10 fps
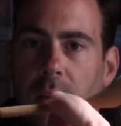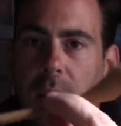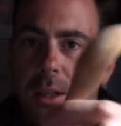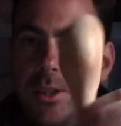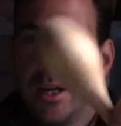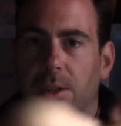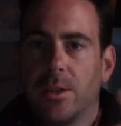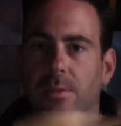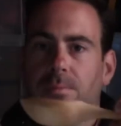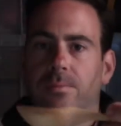that's
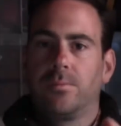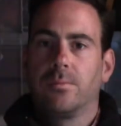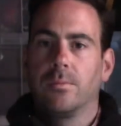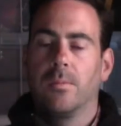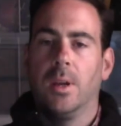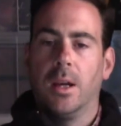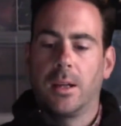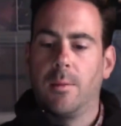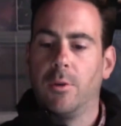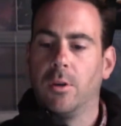changed and
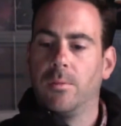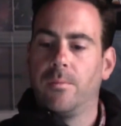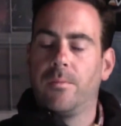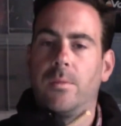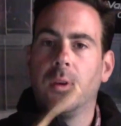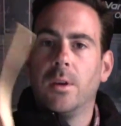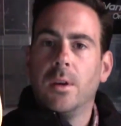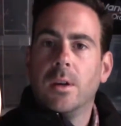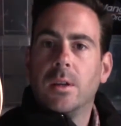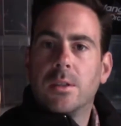come along
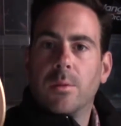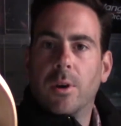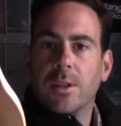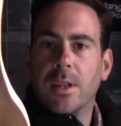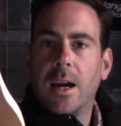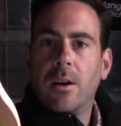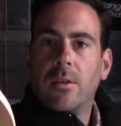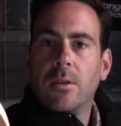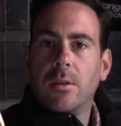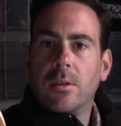to what is now,
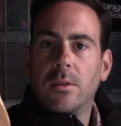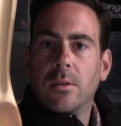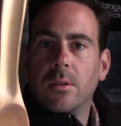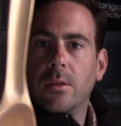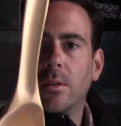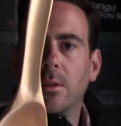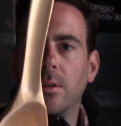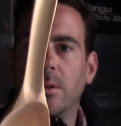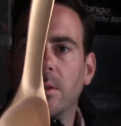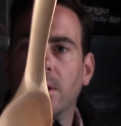
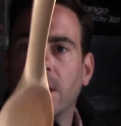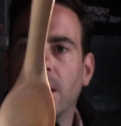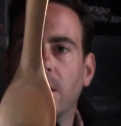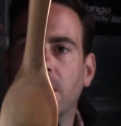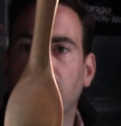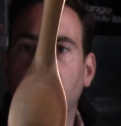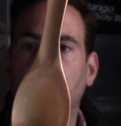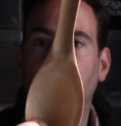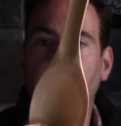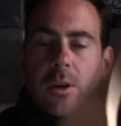a
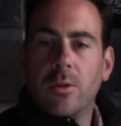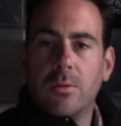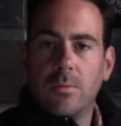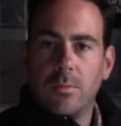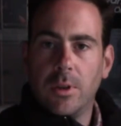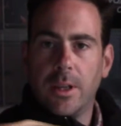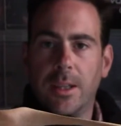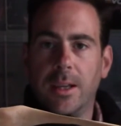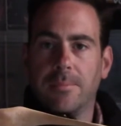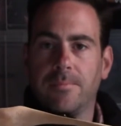pretty cool looking
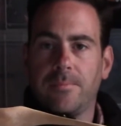thing.